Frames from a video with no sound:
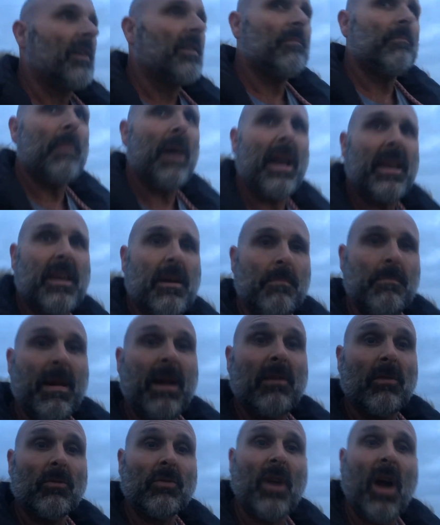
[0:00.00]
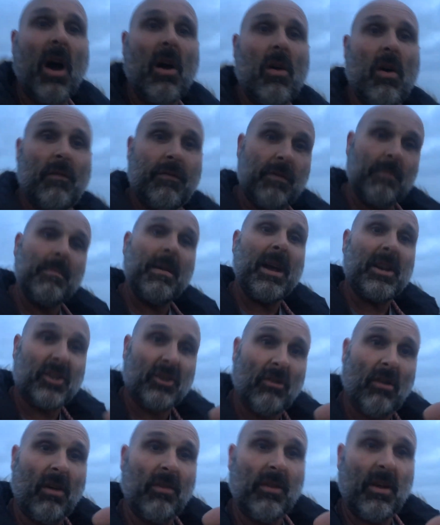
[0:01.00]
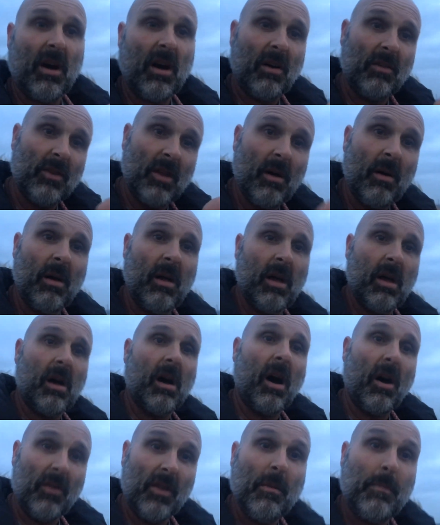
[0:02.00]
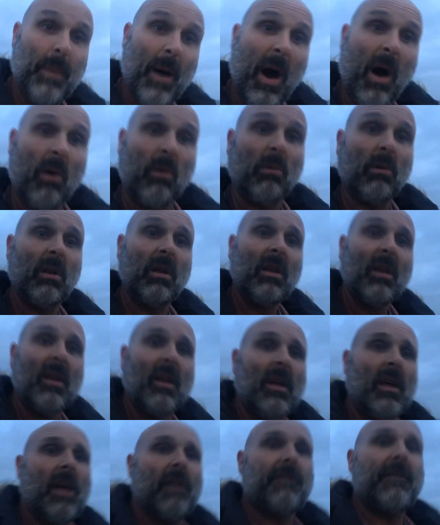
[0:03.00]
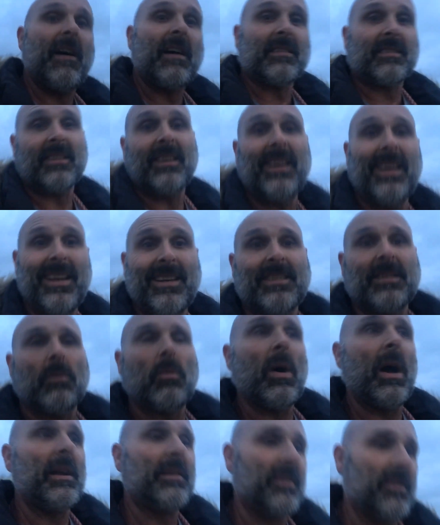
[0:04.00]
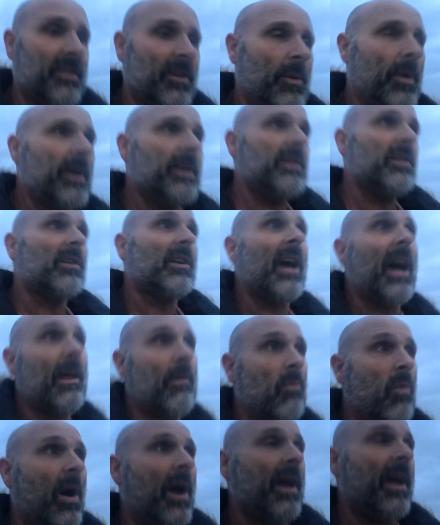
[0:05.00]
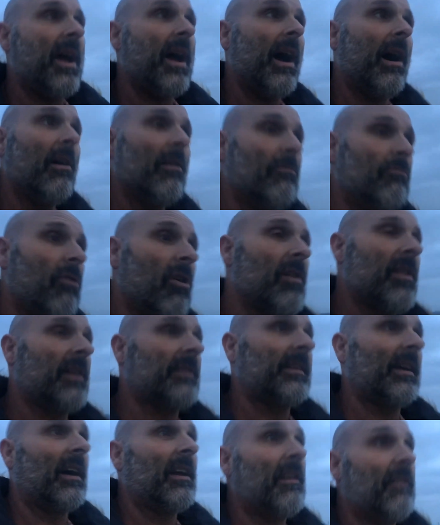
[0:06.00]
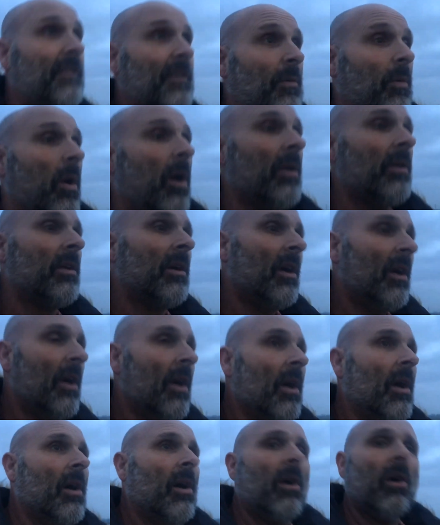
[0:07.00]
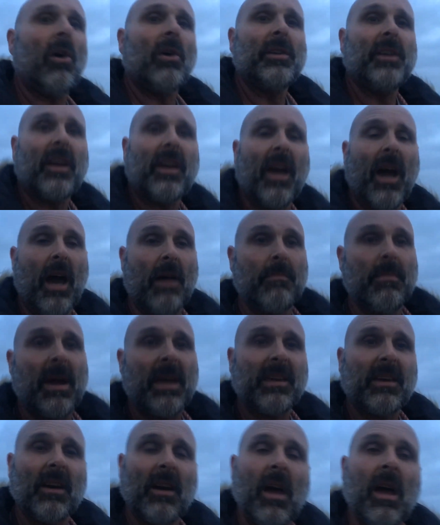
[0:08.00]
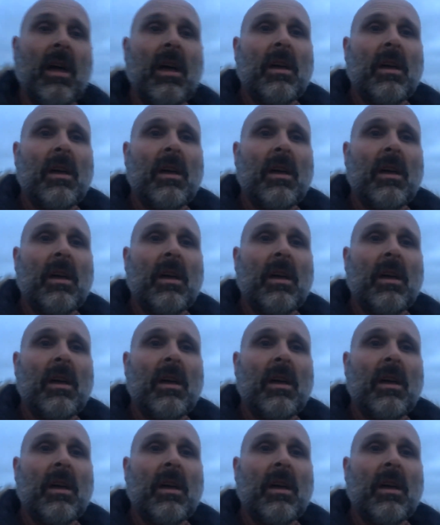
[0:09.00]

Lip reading: make a mental note of the measure on the bowl. If that's an easy way to do it, you can weigh it out and write that down if you want, or you can make a